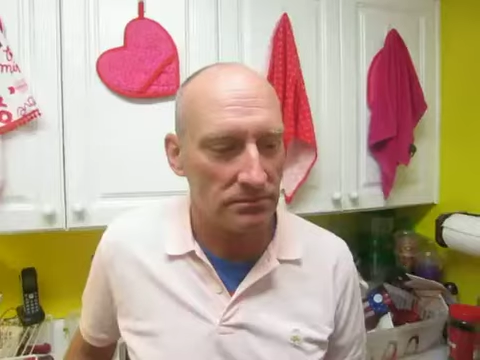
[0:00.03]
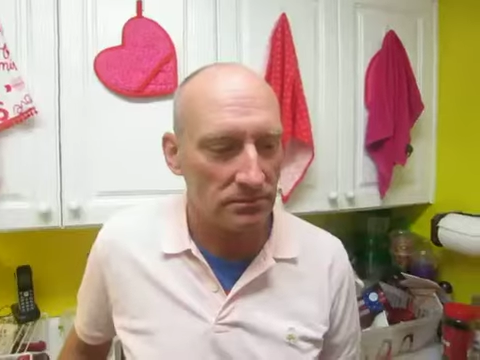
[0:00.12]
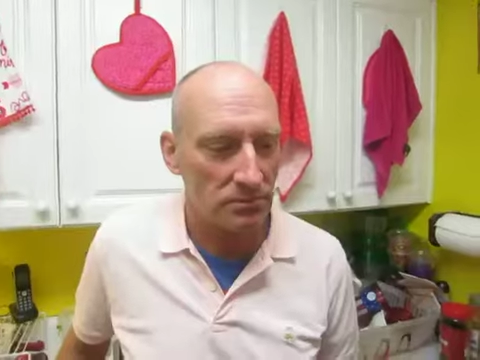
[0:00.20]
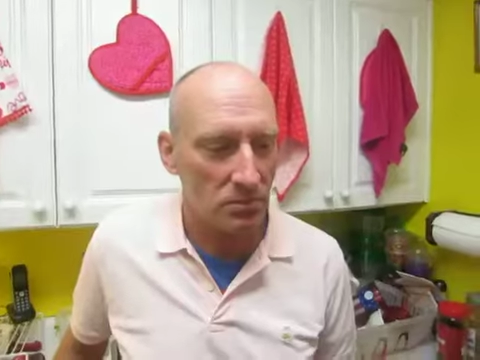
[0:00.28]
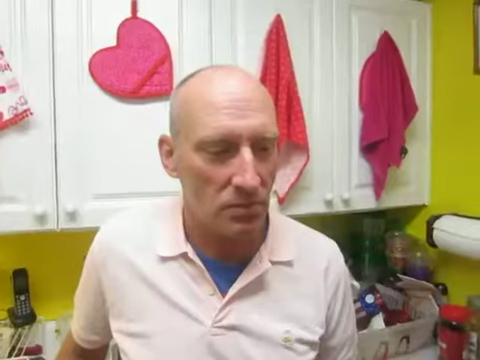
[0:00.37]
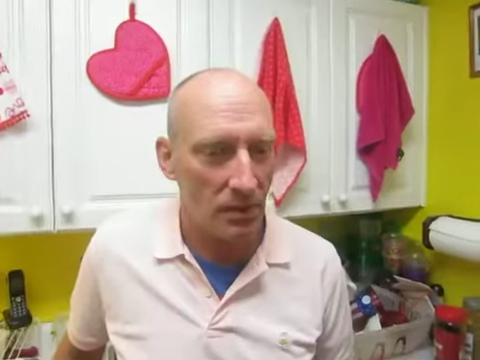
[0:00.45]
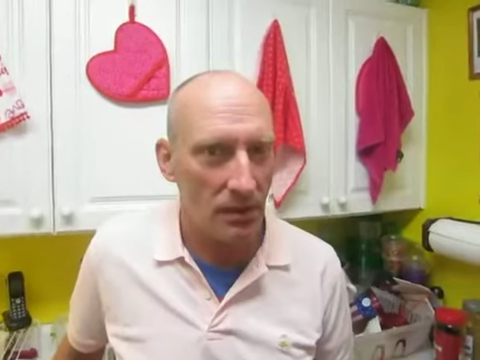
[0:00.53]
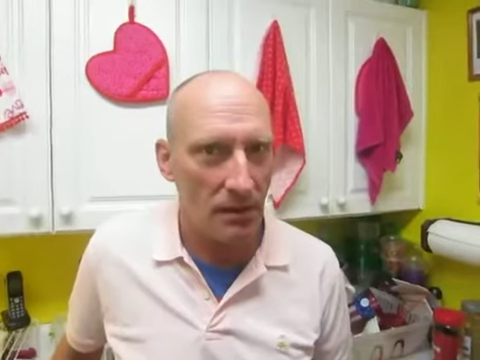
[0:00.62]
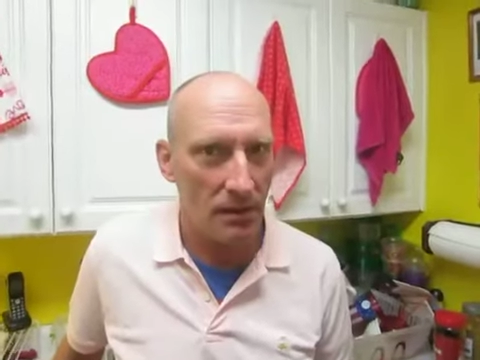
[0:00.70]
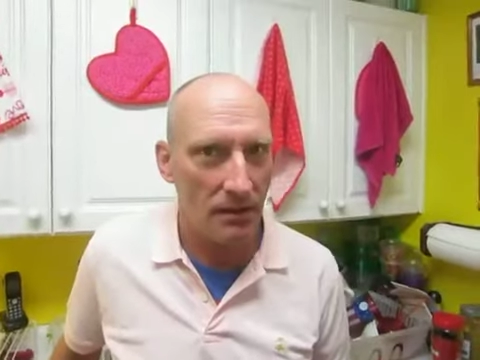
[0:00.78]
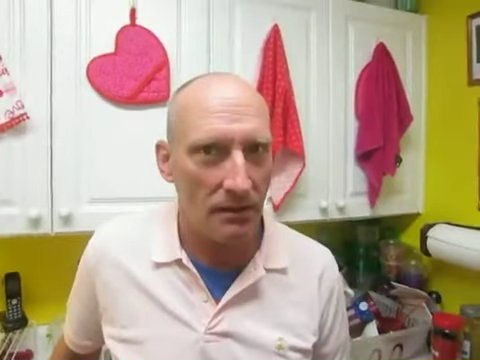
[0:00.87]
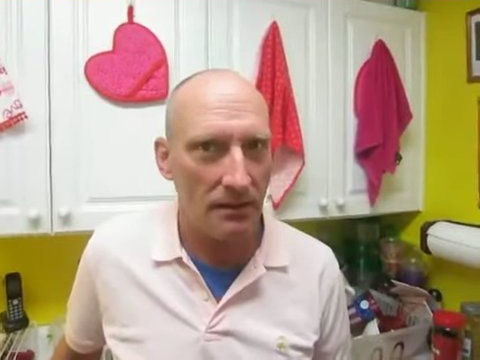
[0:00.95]
So now you
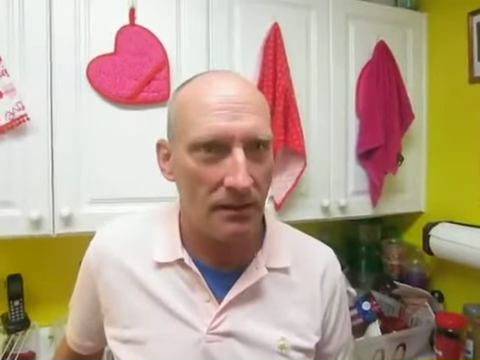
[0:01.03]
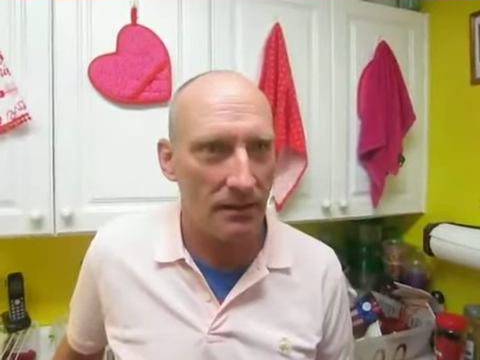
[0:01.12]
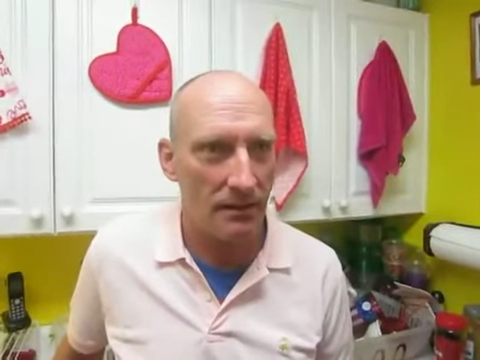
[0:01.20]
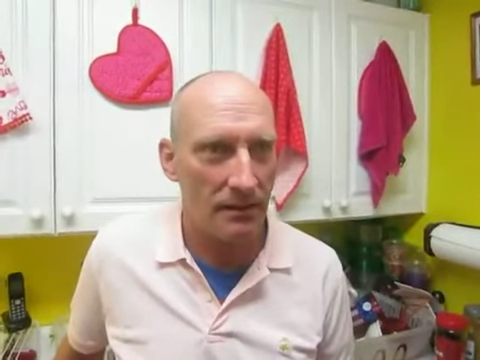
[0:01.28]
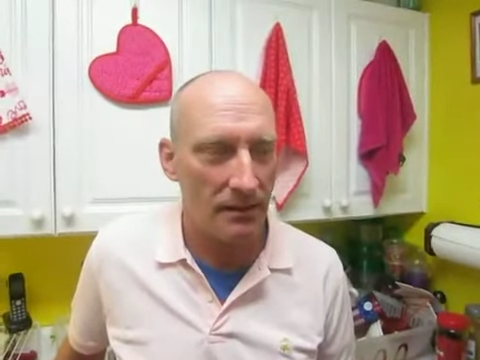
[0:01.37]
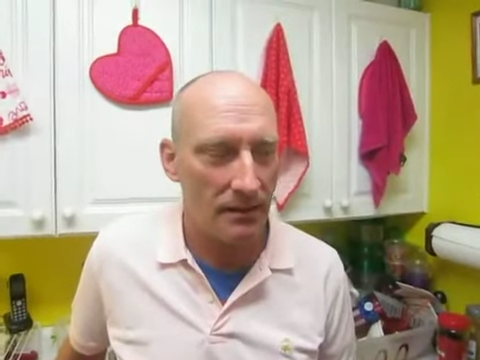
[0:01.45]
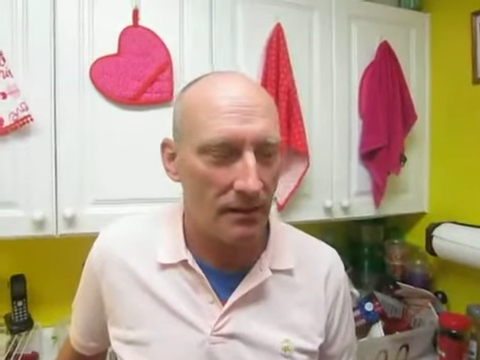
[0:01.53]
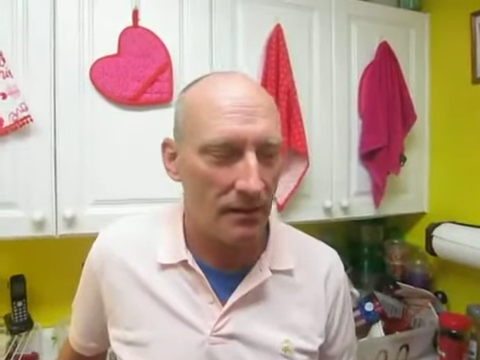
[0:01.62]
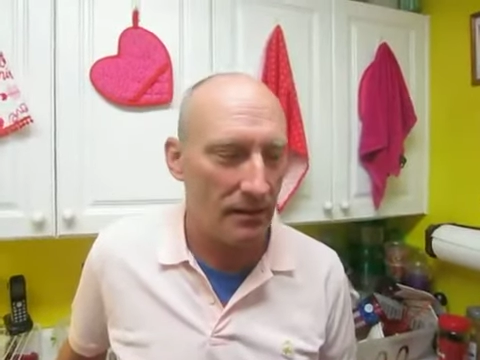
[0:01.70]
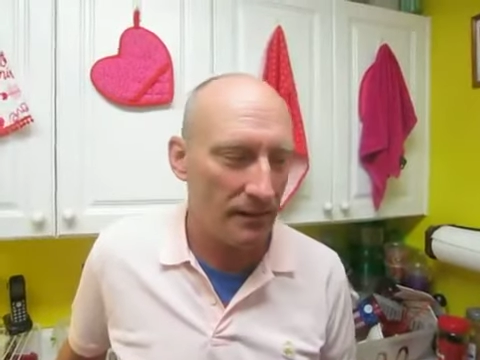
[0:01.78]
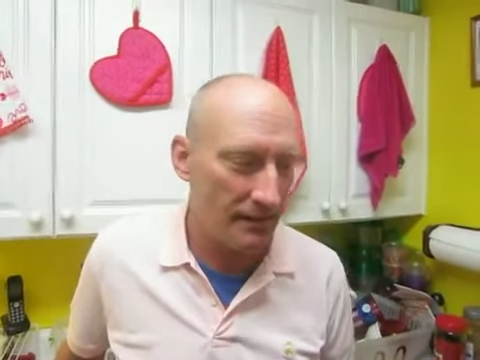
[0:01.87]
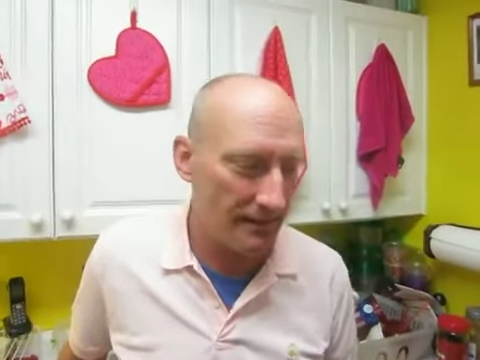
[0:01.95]
were explaining
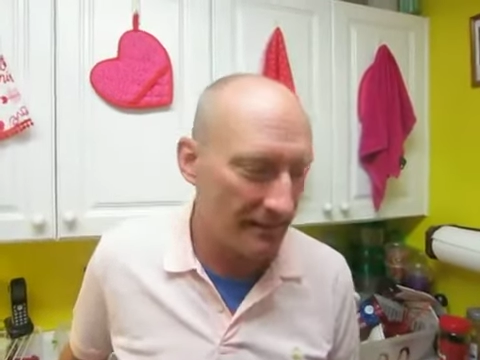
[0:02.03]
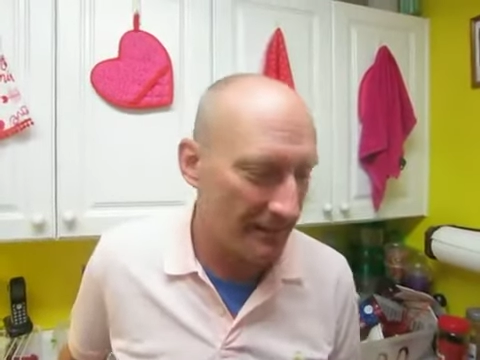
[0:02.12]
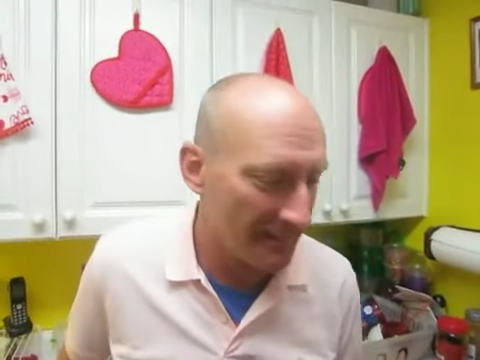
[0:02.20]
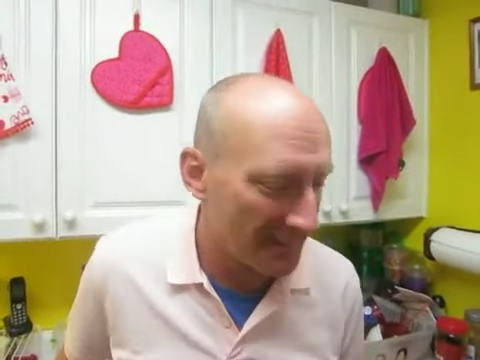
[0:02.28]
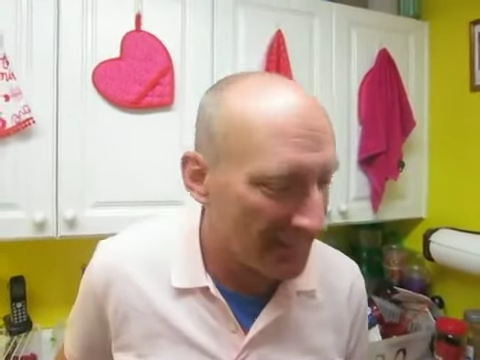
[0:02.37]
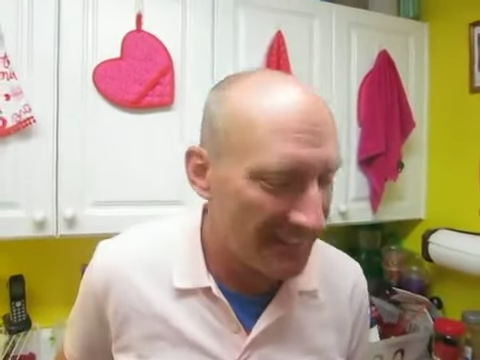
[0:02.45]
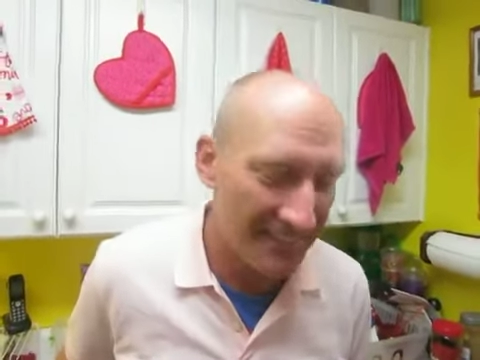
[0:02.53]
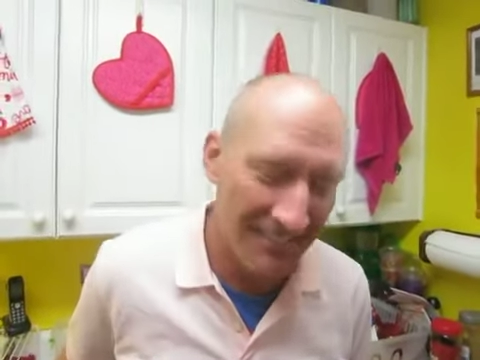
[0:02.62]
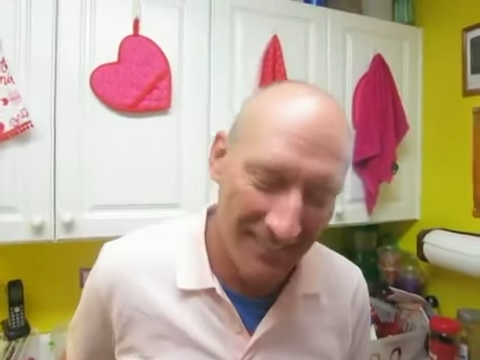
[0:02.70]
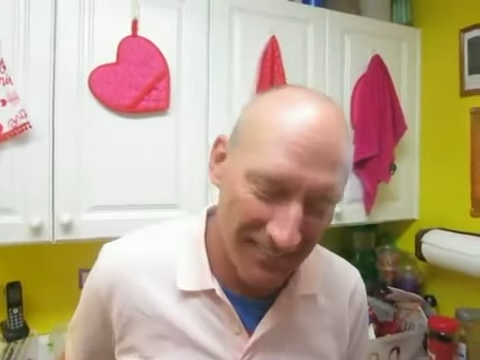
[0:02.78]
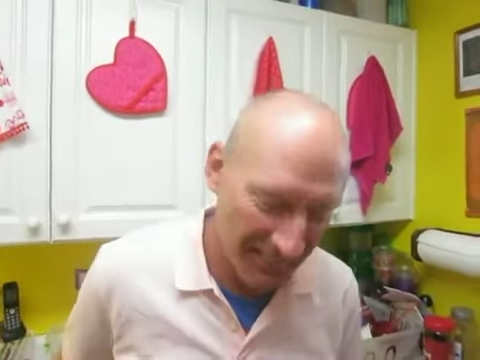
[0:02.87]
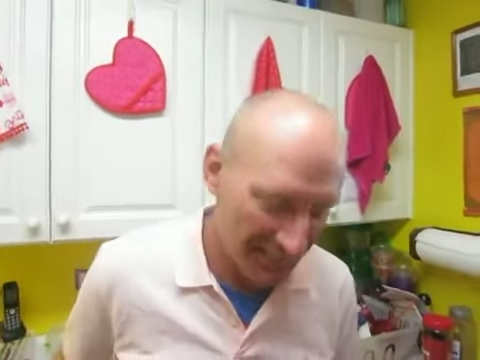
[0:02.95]
to me the
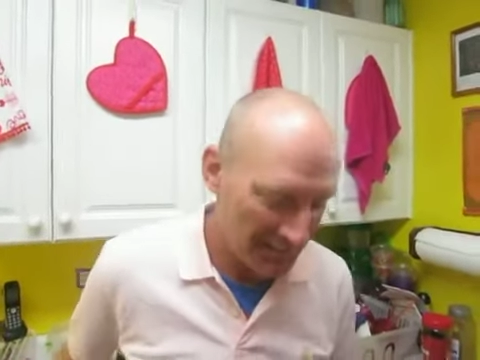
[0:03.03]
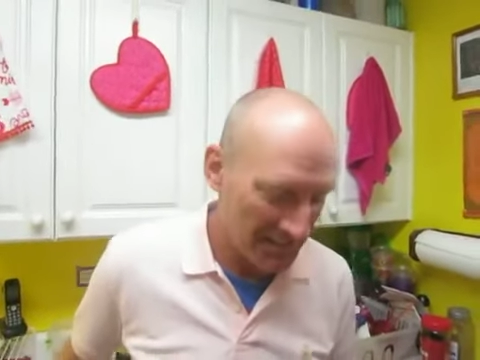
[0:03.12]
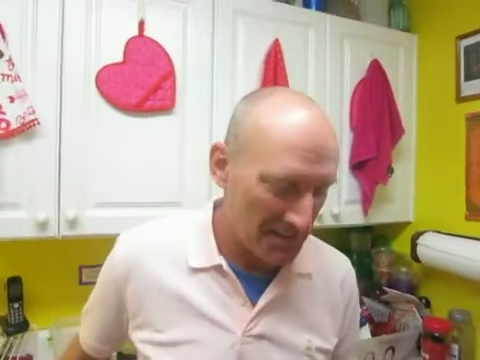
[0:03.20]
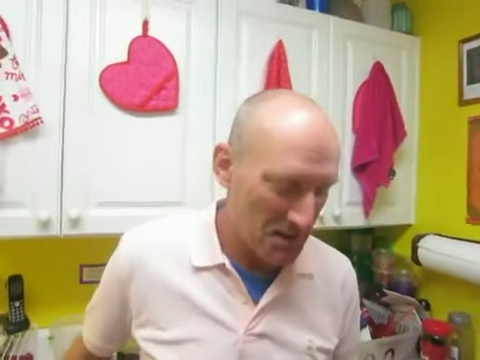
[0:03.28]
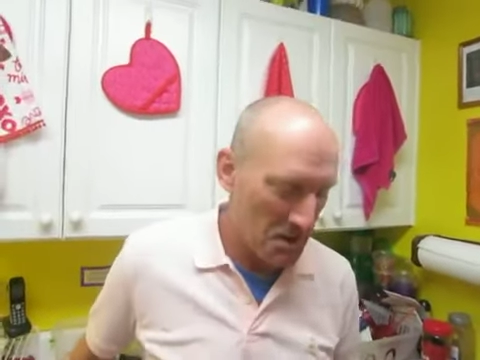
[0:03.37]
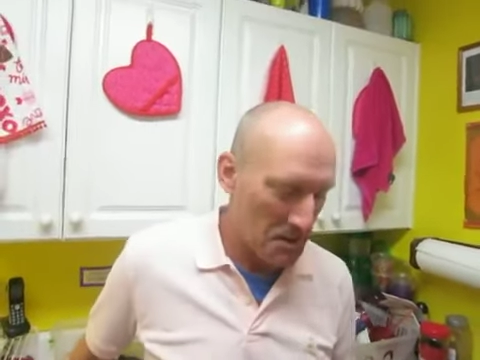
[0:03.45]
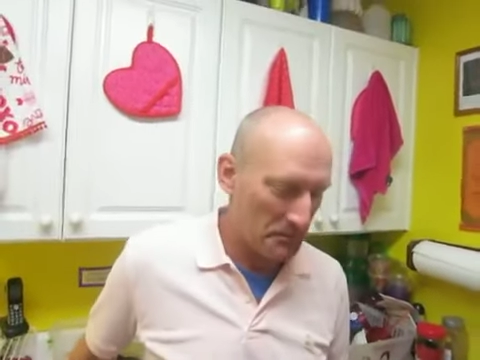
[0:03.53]
difference between an